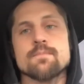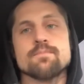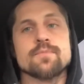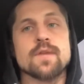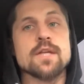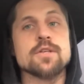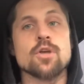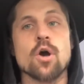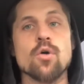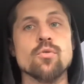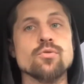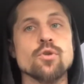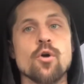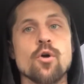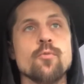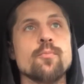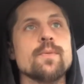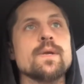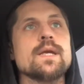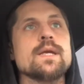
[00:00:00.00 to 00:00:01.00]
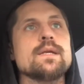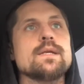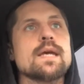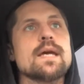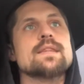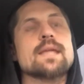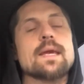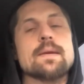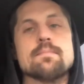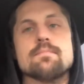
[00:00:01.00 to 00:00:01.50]
They don't know me,
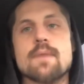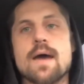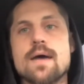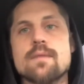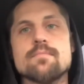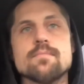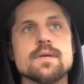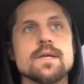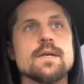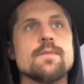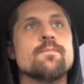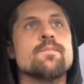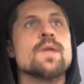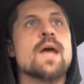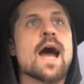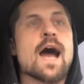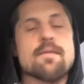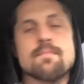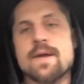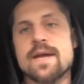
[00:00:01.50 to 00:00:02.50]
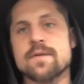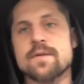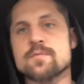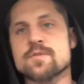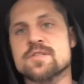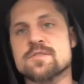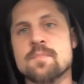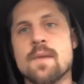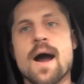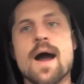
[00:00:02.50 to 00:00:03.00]
yet they met me. I made them
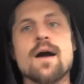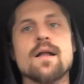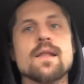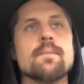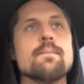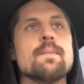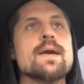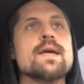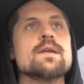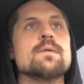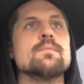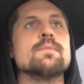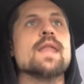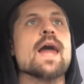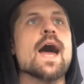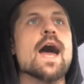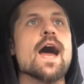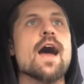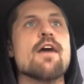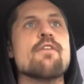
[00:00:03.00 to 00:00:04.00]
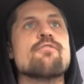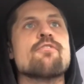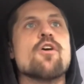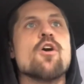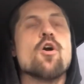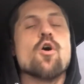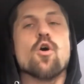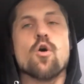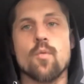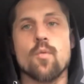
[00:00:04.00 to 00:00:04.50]
smile. I made them laugh
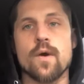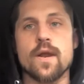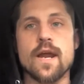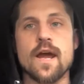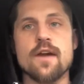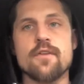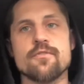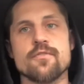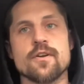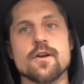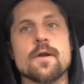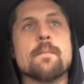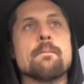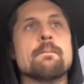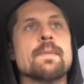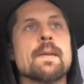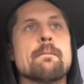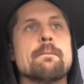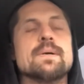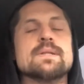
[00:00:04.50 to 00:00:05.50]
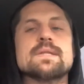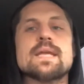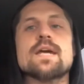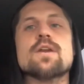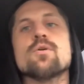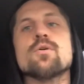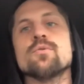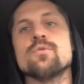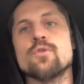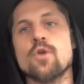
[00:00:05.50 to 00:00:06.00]
or whatever, but they
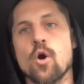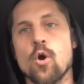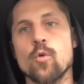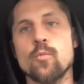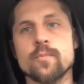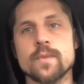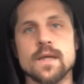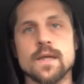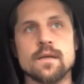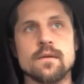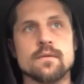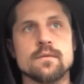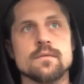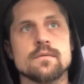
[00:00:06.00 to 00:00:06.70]
don't know me.